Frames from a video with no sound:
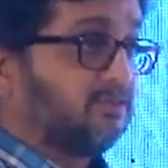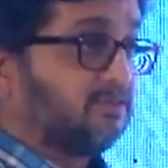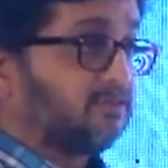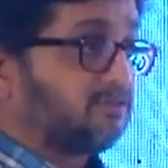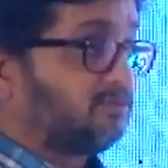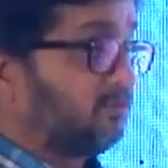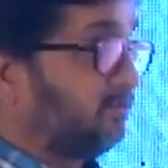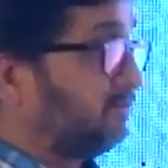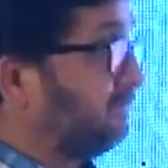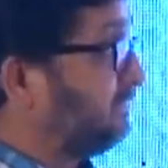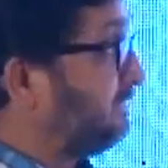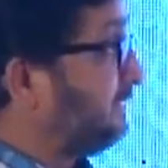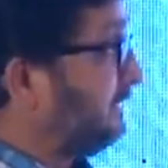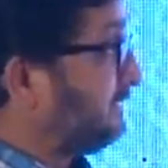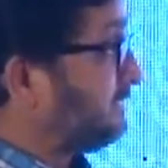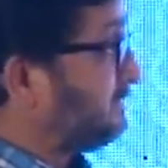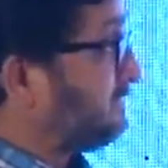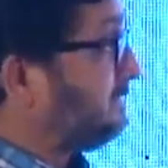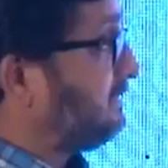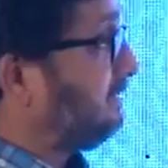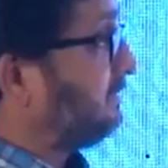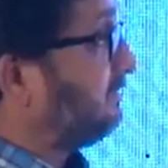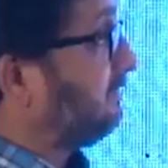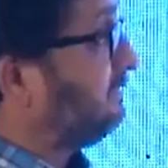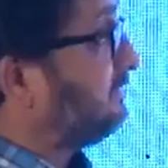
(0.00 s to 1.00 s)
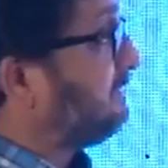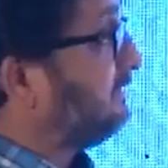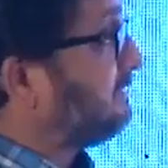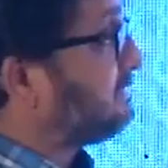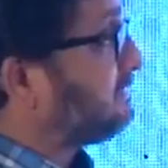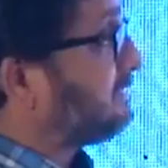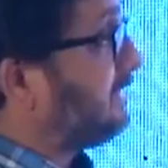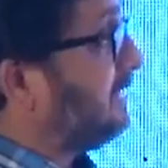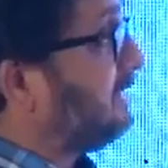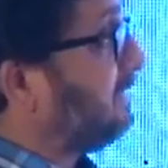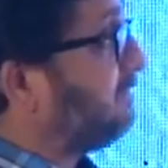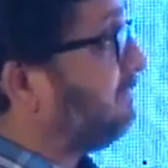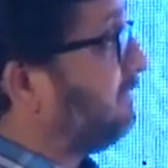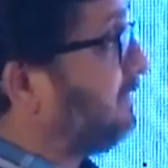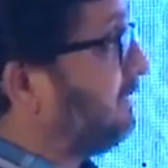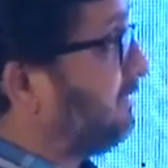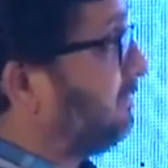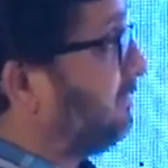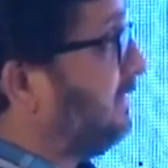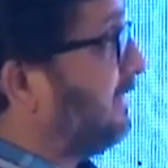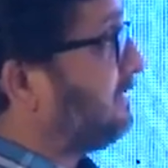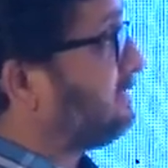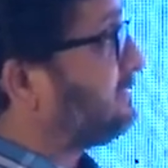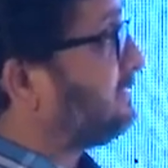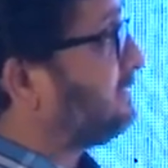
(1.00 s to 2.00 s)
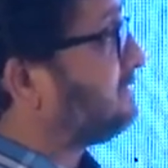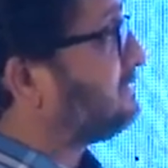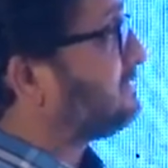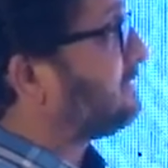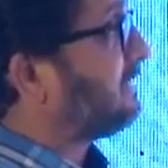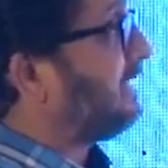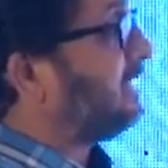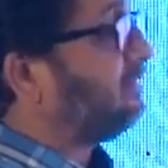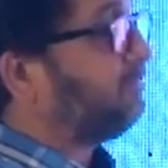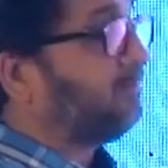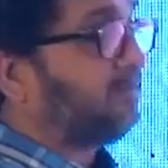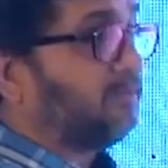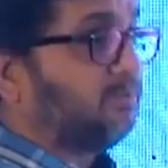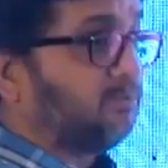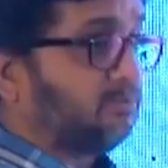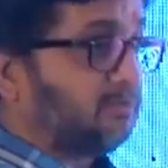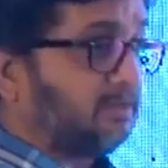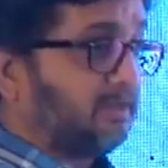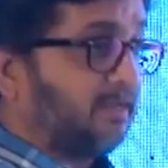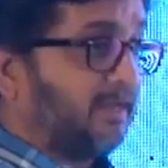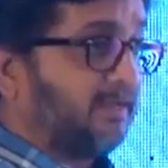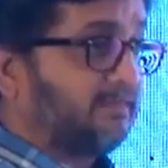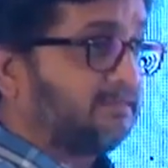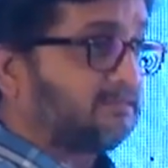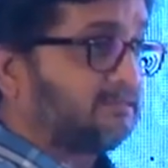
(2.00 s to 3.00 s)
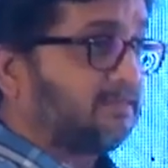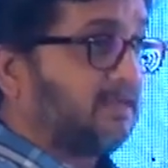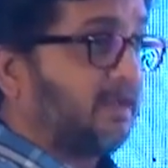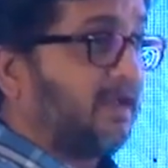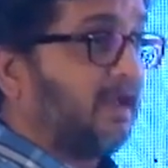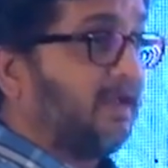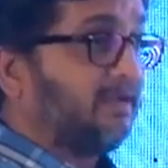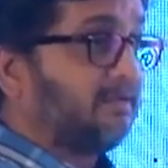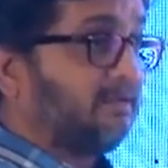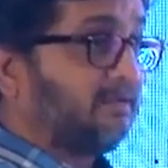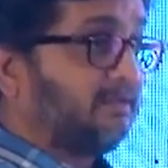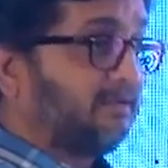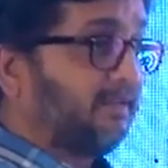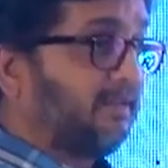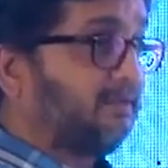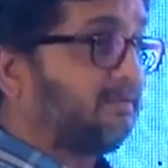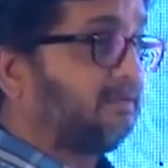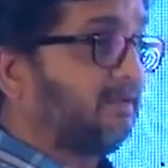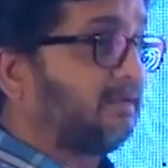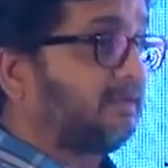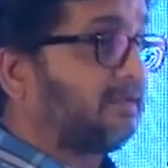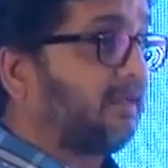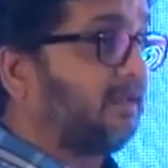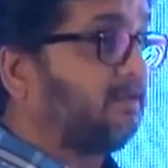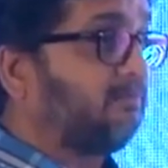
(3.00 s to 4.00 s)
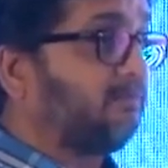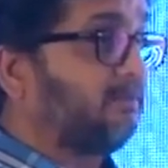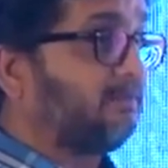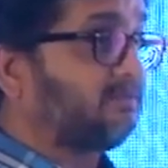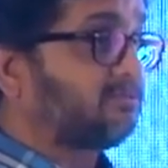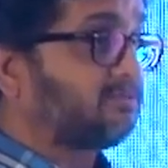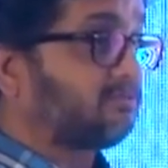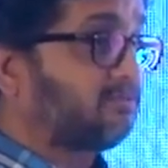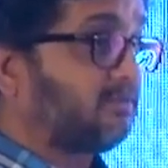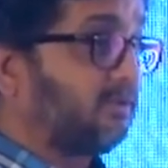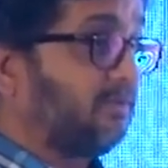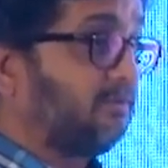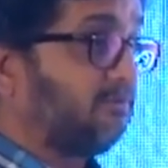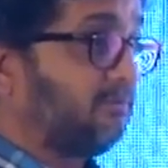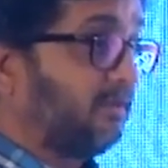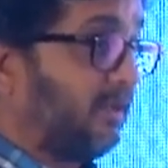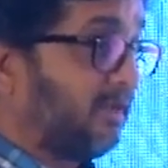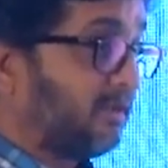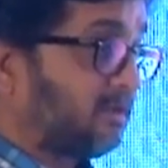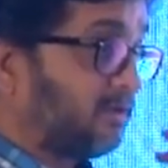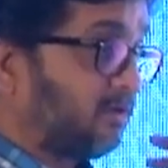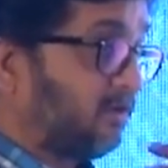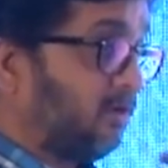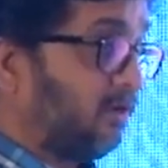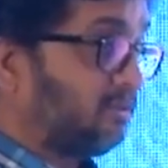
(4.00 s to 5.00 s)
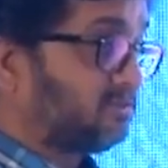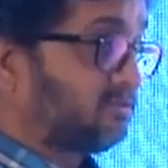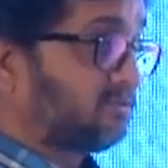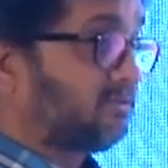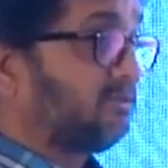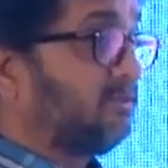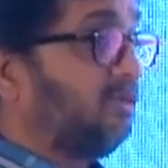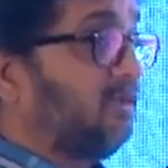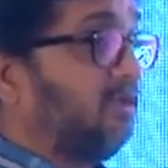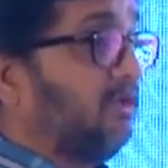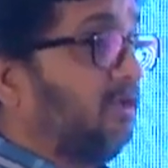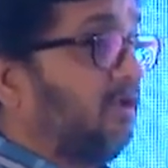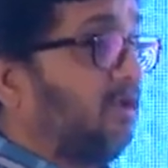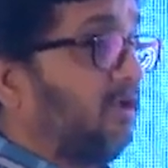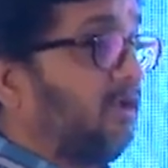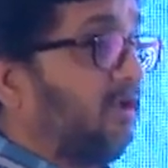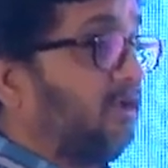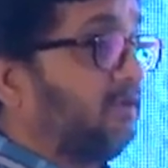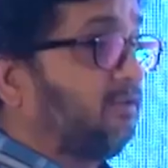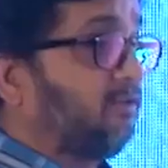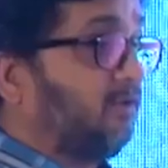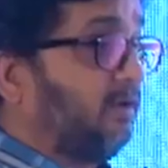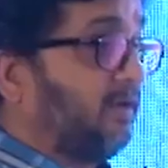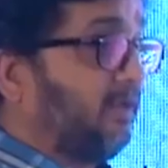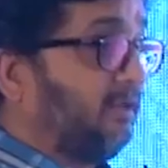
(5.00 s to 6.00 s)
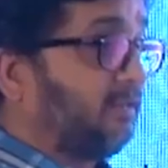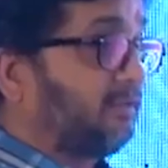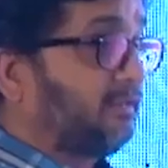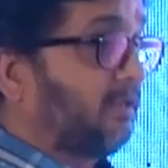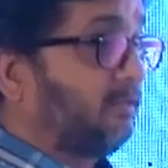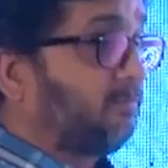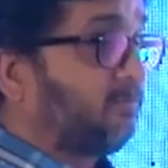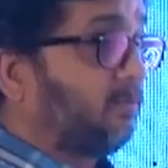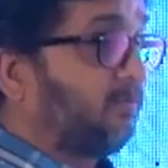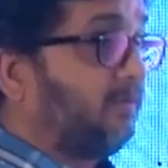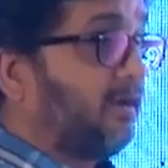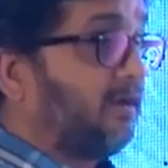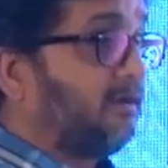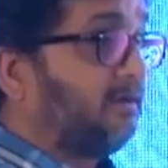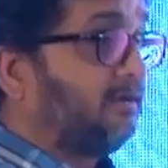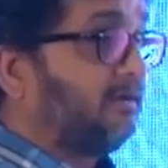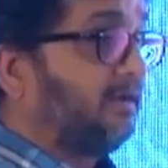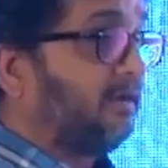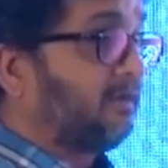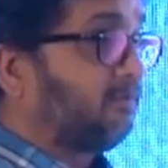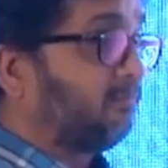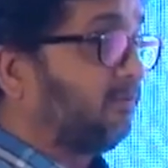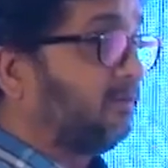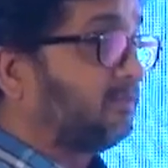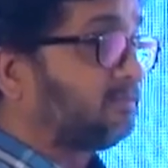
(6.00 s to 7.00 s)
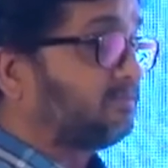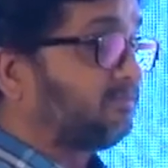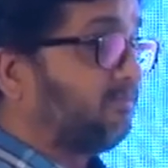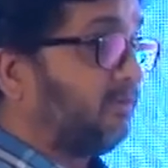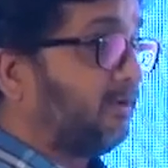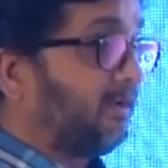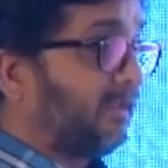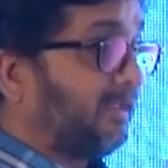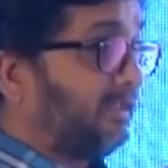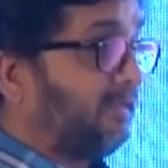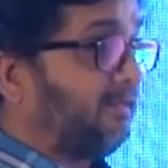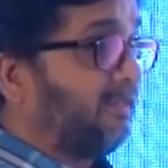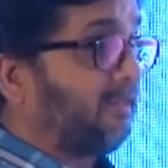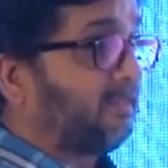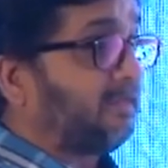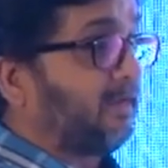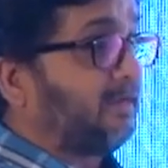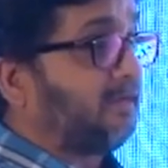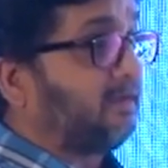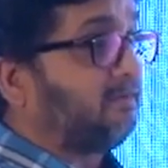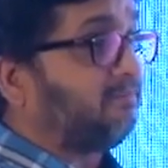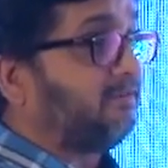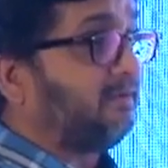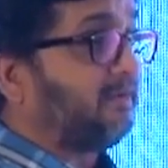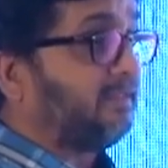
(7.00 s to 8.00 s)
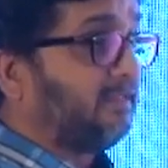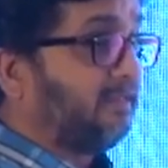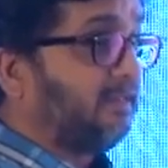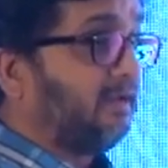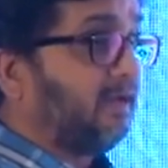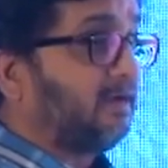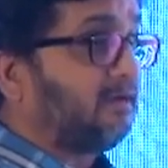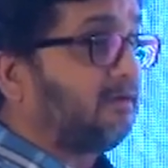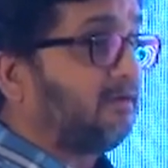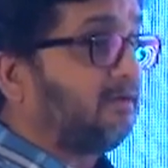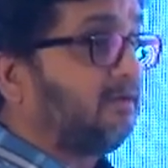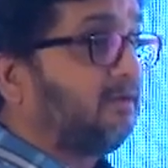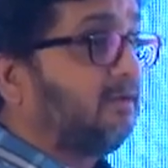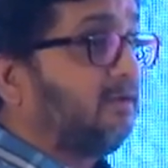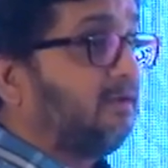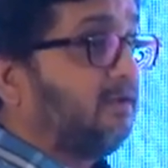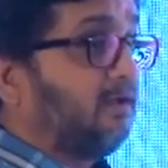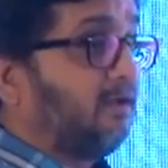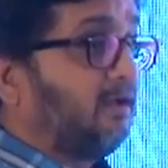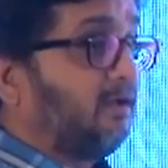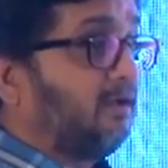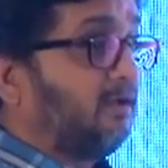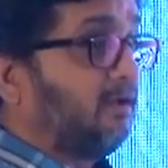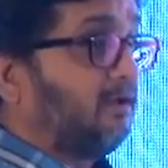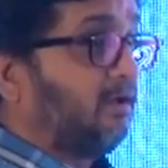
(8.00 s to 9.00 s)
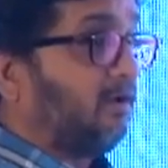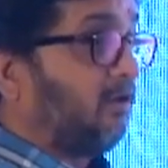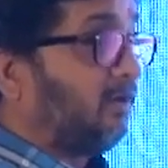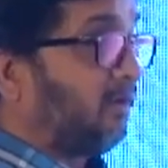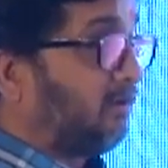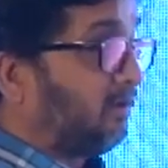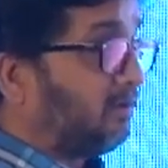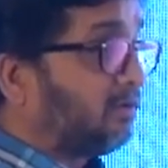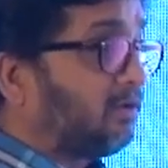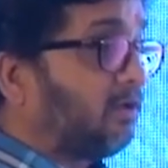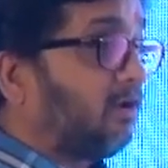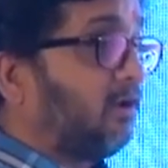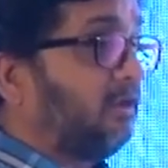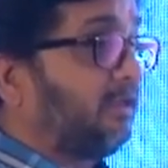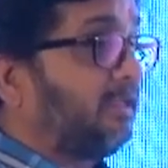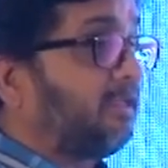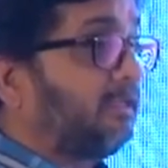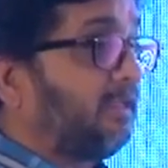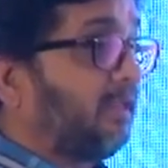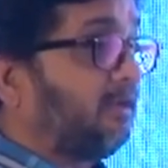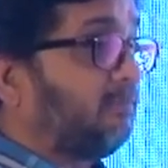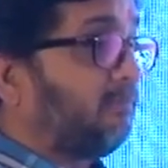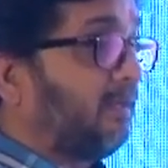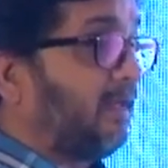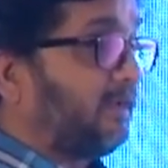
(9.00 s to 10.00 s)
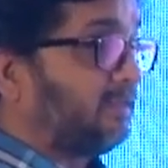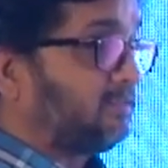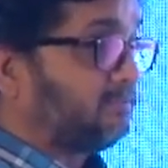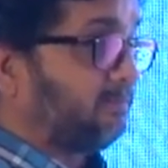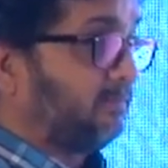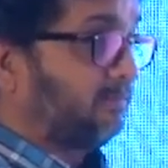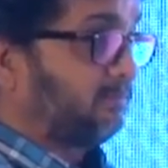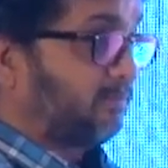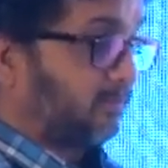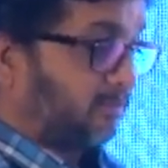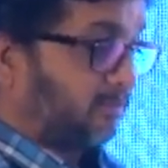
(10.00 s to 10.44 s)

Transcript: So these kind of devices can be utilized, and the data can be streamed across your healthcare provider networks for any kind of an ER or a chronic care management